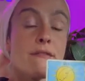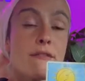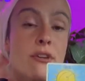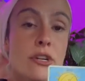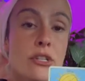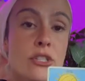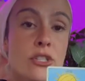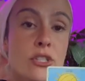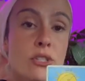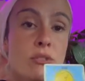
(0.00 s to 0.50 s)

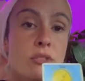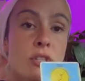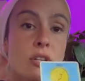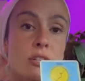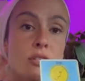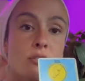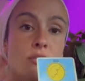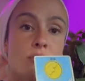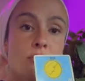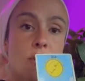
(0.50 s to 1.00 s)
virtues are
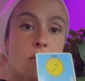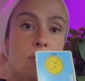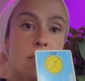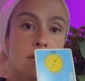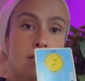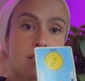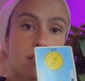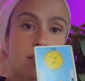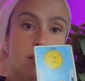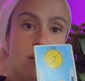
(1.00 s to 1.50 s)
you
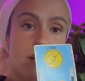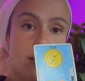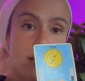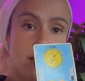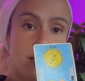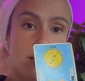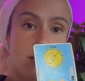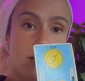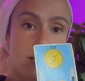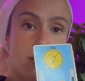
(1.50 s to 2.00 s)
focused
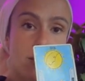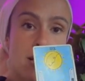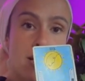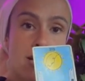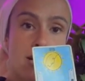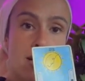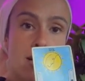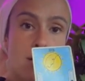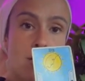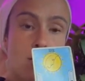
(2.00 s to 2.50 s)
on right
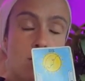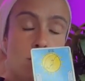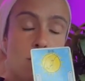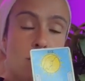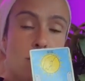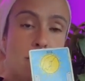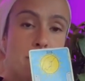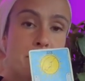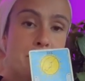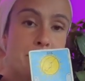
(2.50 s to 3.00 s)
now?
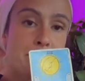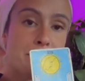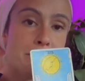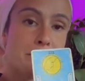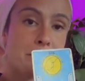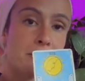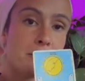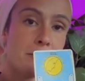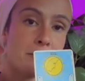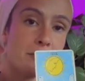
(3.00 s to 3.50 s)

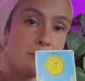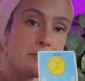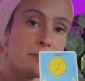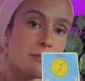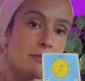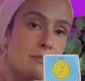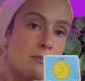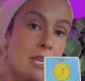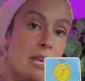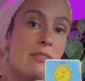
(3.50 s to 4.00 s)

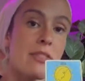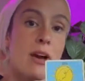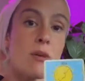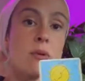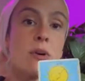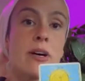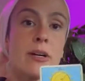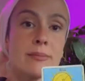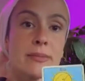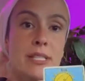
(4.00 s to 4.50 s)
And that
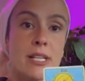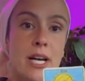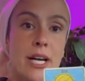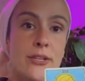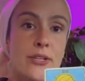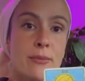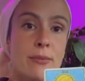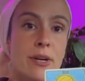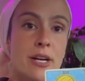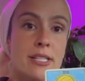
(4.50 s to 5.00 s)
will help to guide
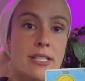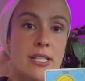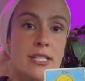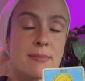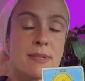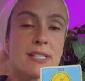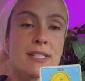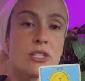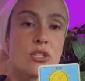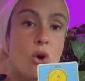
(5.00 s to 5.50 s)
your process
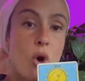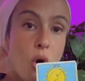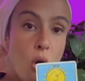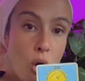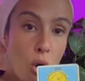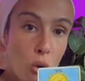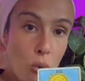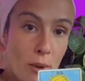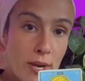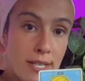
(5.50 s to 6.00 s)
because it's
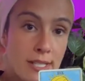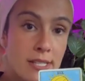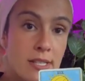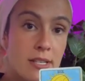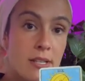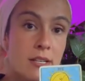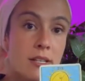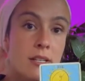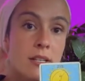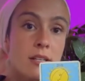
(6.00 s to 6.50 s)
always
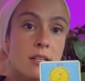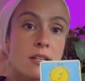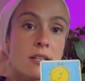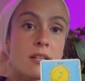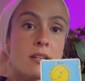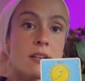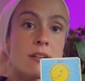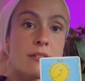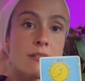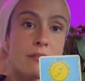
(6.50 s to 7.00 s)

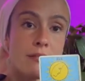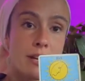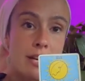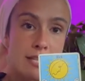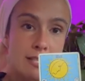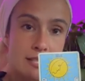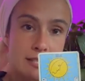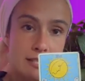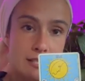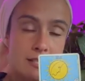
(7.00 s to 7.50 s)

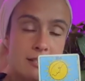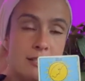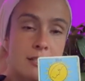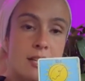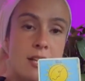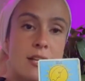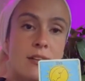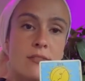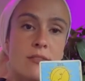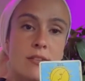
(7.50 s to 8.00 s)
vices
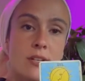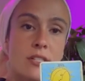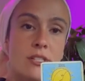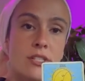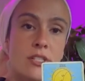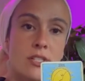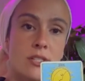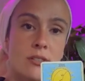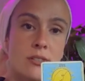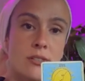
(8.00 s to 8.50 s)
and
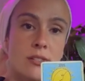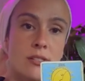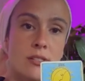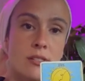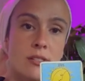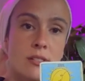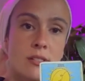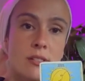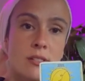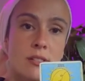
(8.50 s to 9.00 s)
virtues.
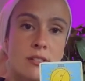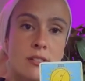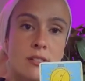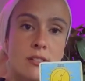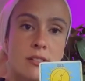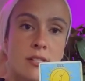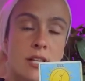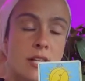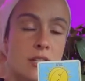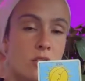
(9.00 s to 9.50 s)

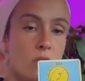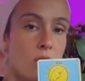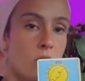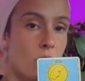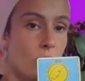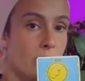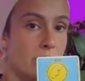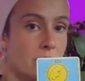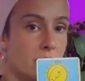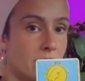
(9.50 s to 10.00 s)
It's
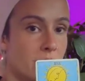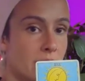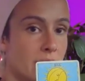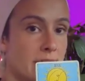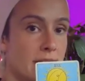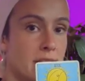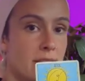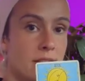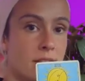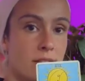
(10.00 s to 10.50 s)
always the
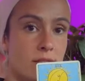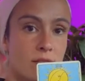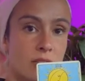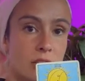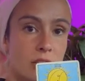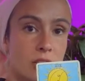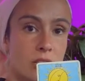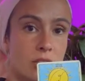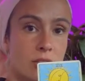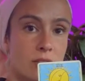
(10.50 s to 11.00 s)
vices and
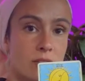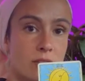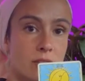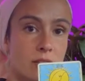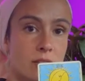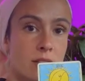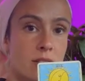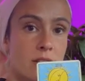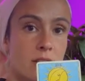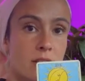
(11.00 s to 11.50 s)
virtues.
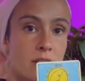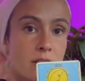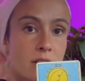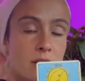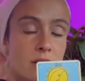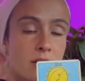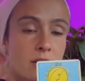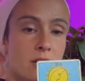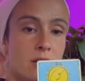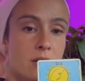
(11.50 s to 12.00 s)

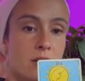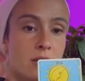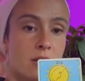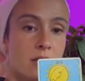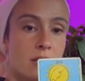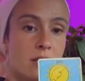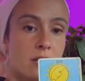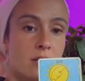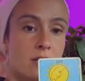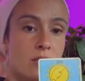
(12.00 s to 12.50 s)

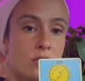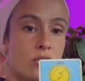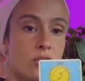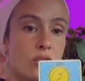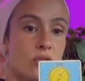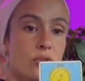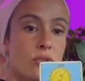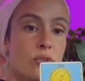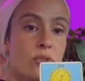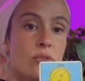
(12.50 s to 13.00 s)

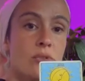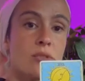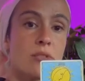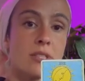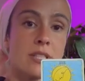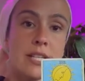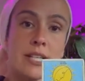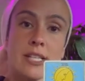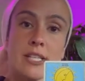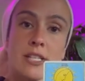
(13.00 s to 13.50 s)
True
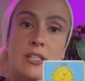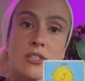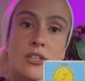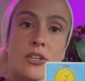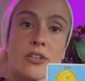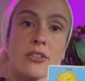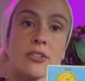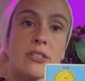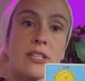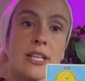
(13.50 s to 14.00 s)
light,
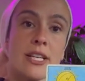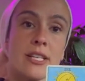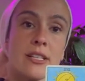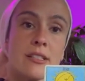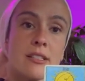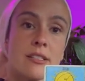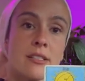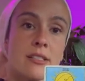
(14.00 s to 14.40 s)
eternal light,